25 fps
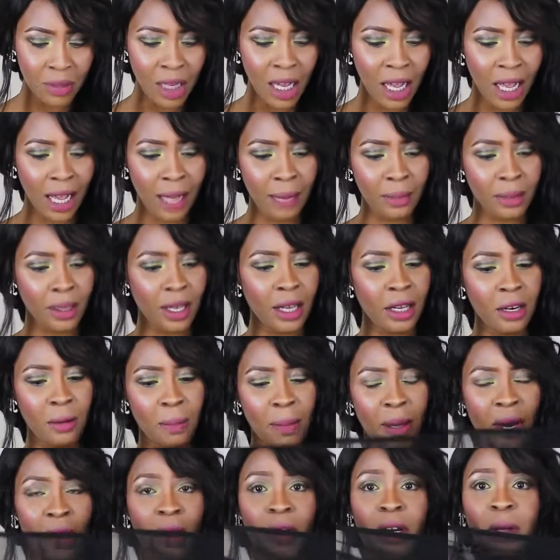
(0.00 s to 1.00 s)
I'm thinking of
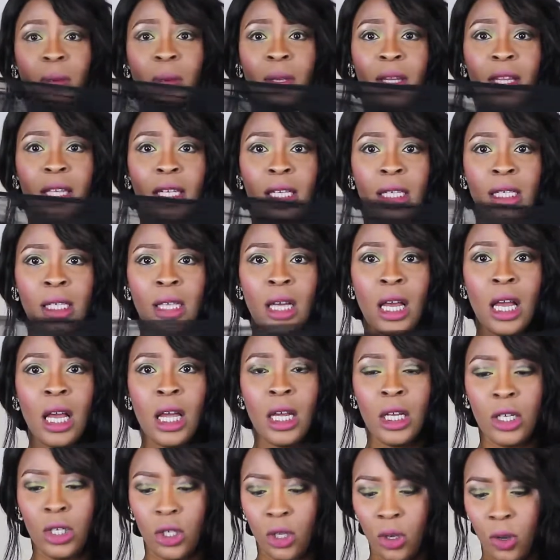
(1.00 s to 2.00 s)
pairing it with this.
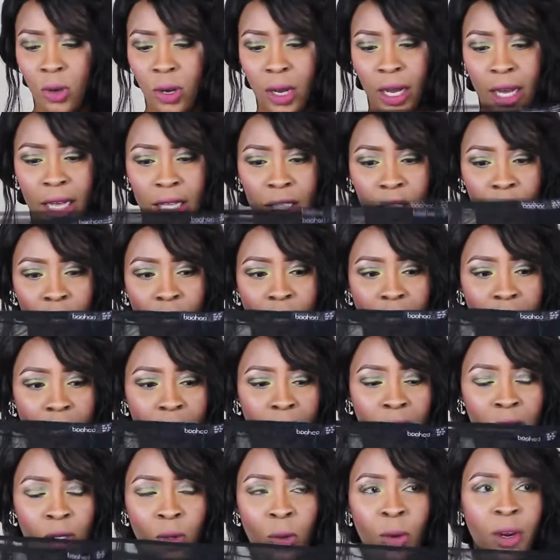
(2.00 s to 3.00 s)
So I had to get
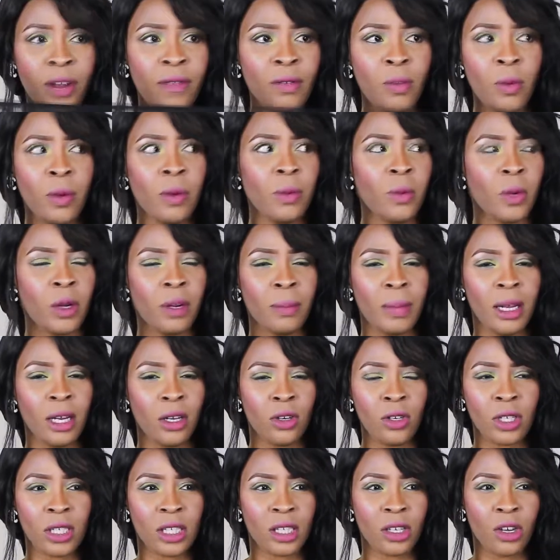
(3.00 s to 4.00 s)
these. Or even with one of my
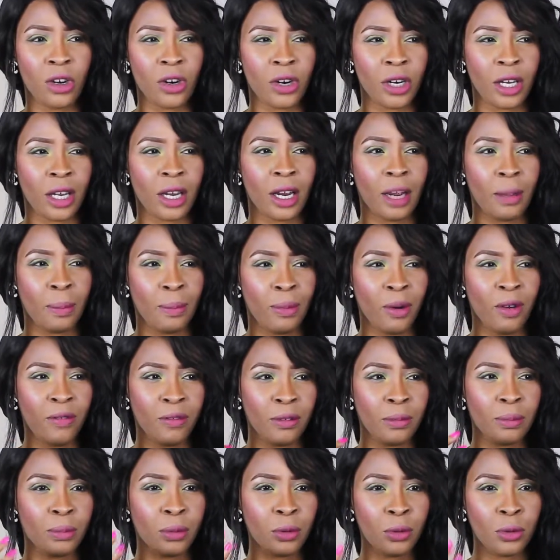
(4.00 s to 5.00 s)
long skirt that I bought
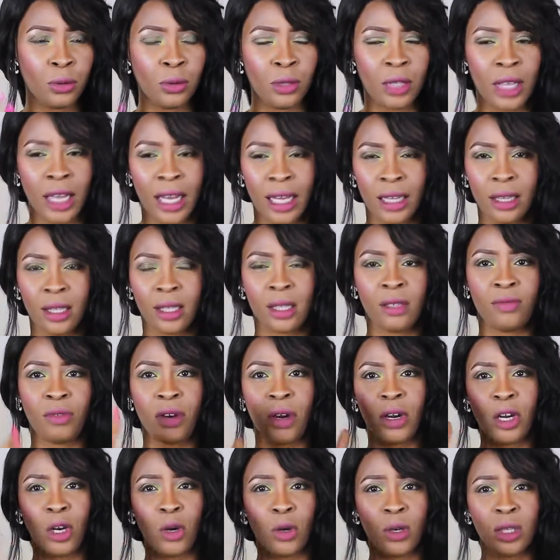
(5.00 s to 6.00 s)
from Boohoo that had this
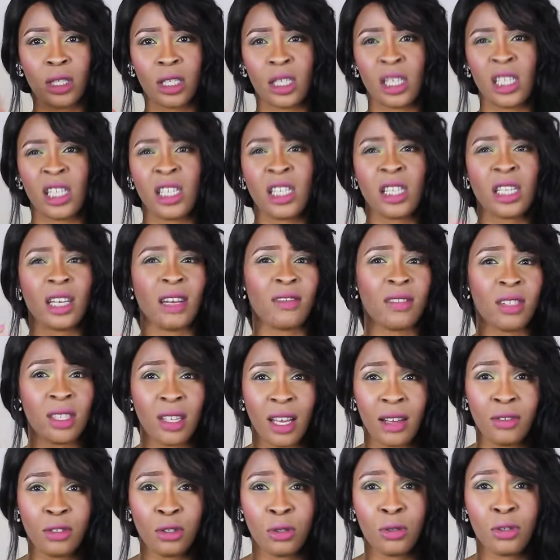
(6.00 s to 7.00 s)
very long sleeves.
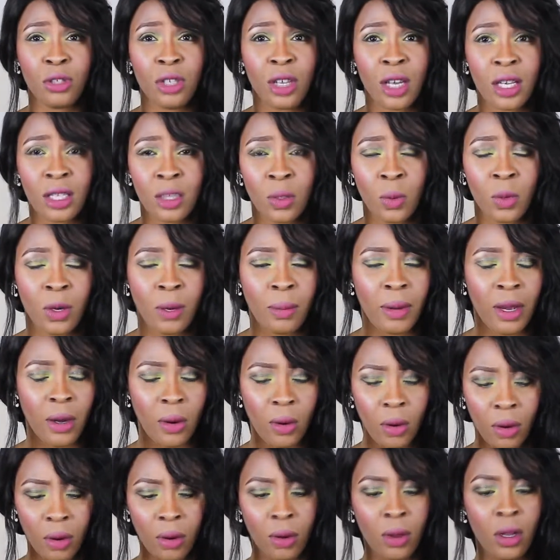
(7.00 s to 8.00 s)
I've, I've showed you guys in one of my
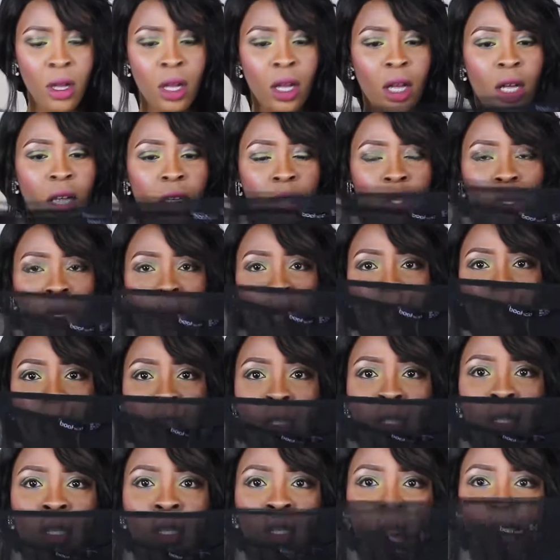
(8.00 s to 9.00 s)
haul. So I
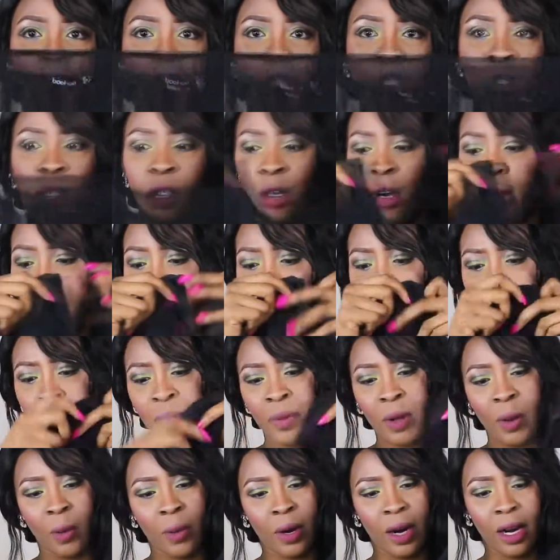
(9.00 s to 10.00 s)
got this mesh top.
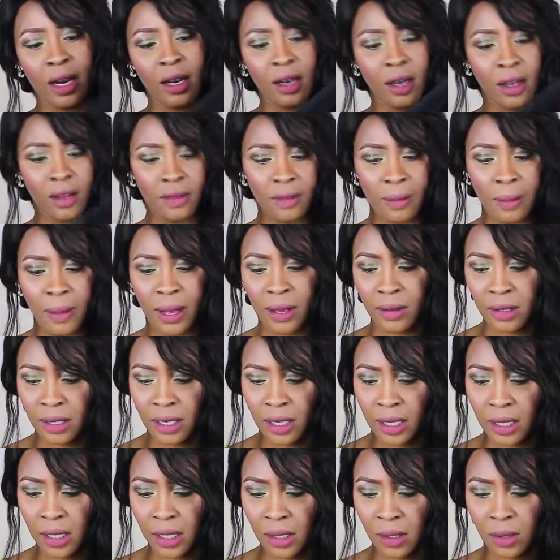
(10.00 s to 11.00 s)
What I love about
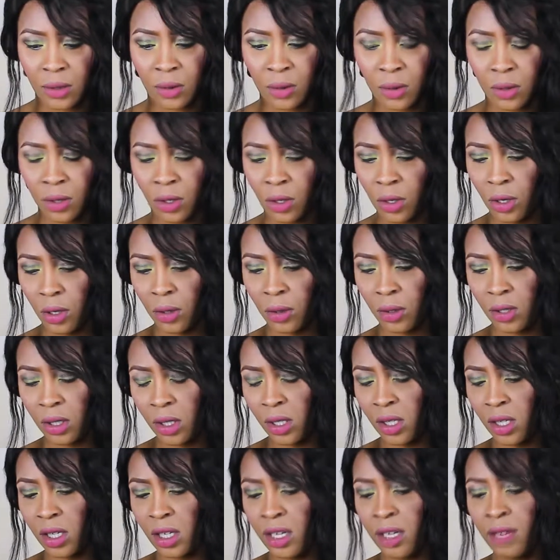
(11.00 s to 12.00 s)
this, you know, it's the
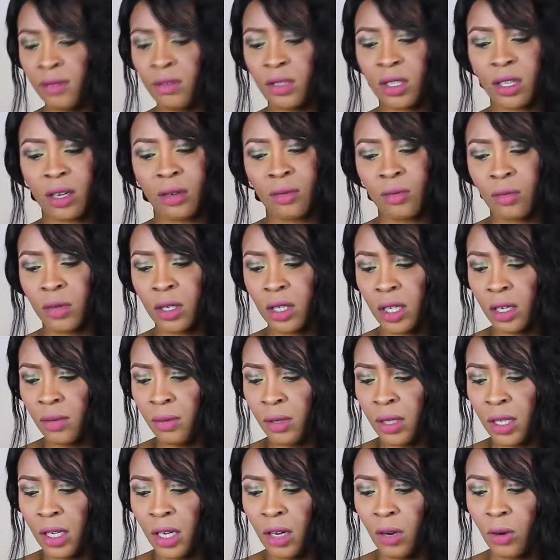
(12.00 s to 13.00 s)
sleeves. They're really,
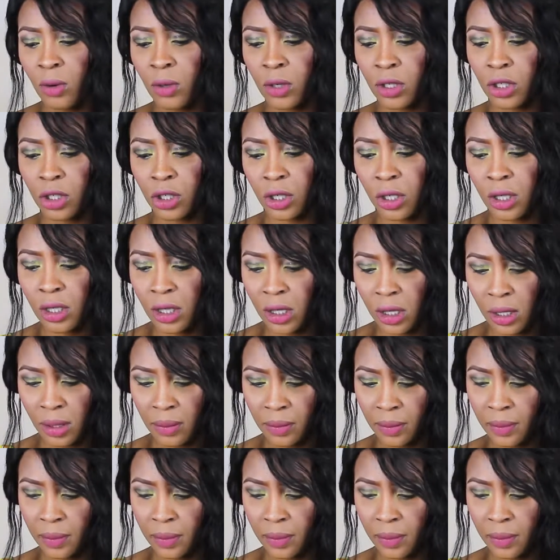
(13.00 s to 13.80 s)
really gorgeous.